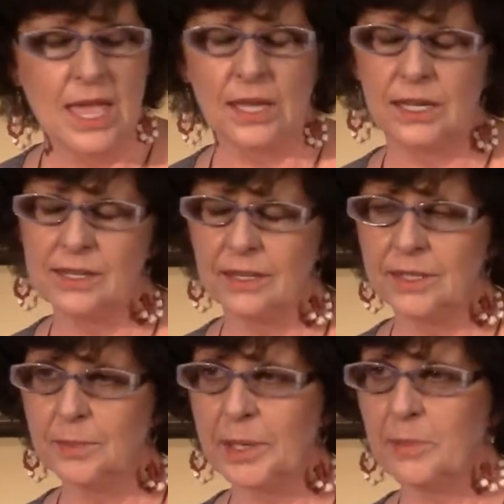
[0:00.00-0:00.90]
And I said
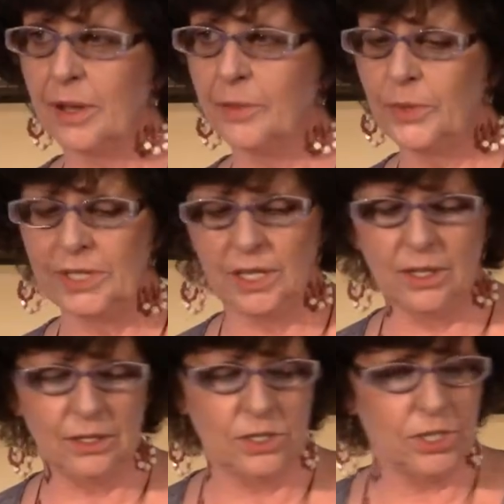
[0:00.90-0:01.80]
to my mom one day,
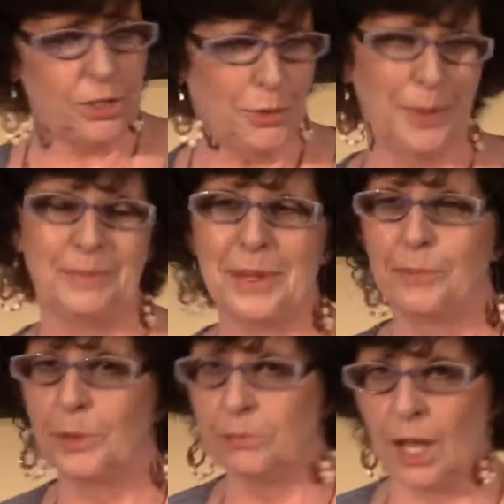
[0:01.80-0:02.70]
"Do you
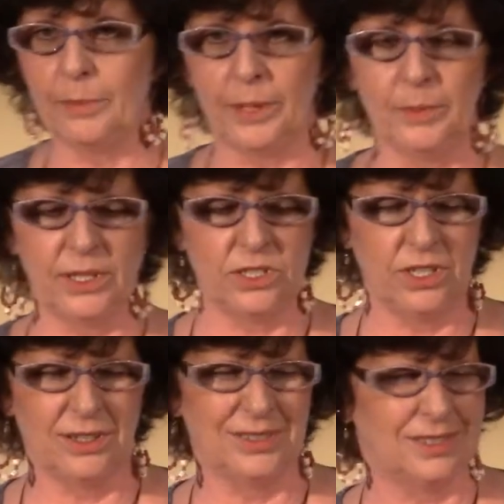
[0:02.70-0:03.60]
remember blah, blah, blah?" And
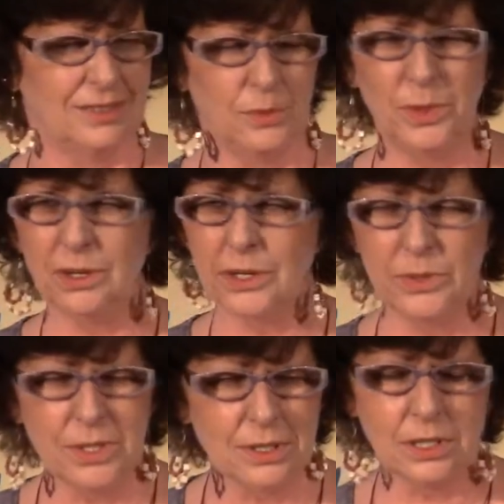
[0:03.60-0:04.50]
she goes, "What are
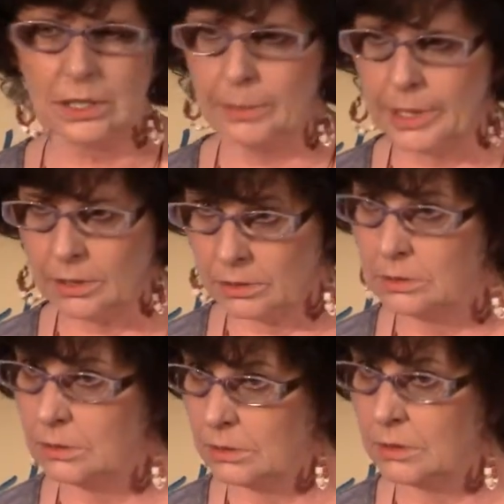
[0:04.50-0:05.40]
you talking about?"
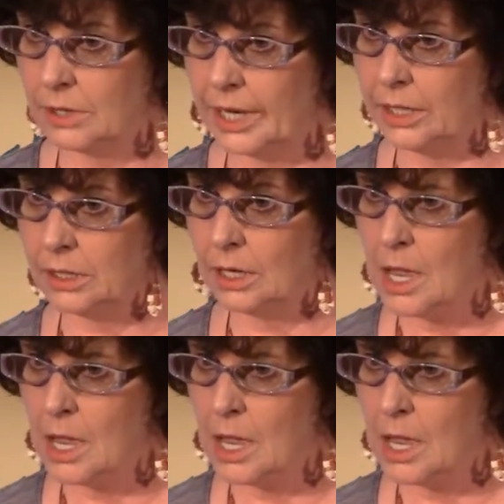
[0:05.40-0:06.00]
Right?